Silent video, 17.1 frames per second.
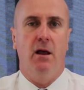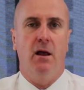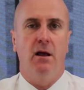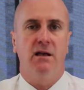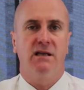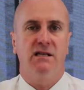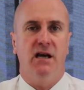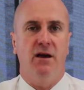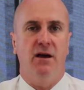
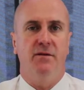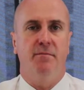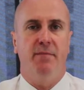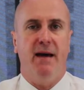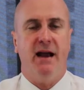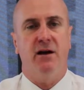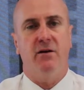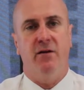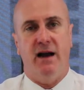So the
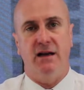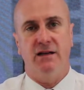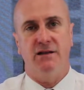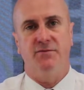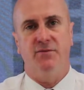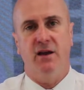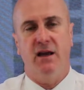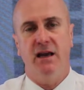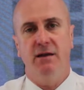background.
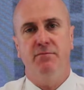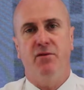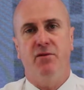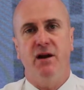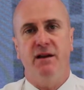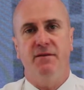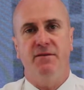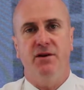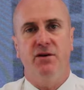In
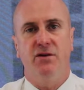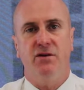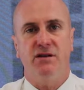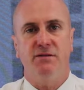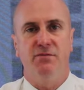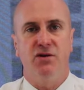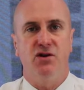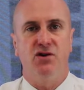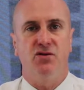brief,
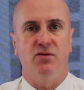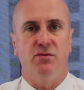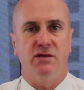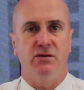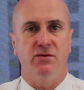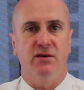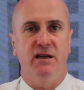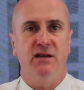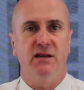Qudos Mutual was
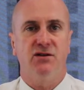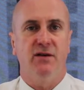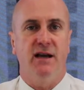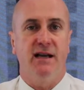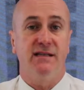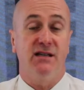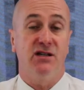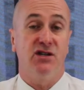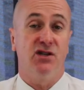looking to
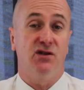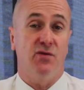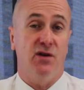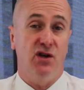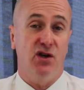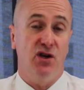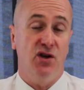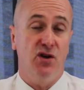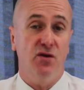transition to a
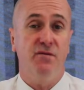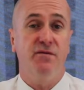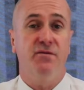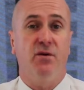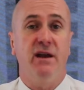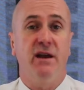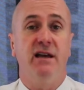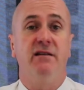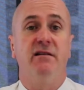new,
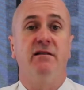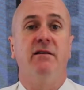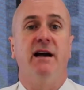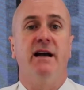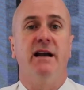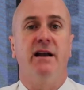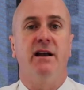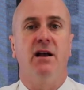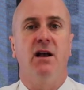fully
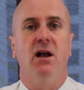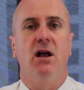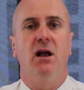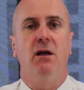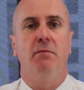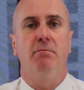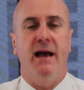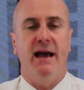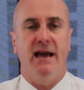integrated
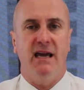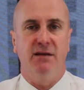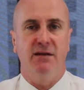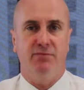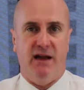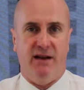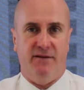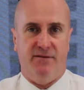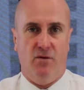banking
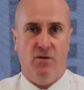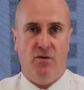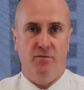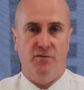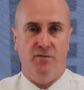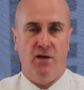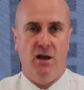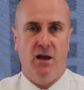platform.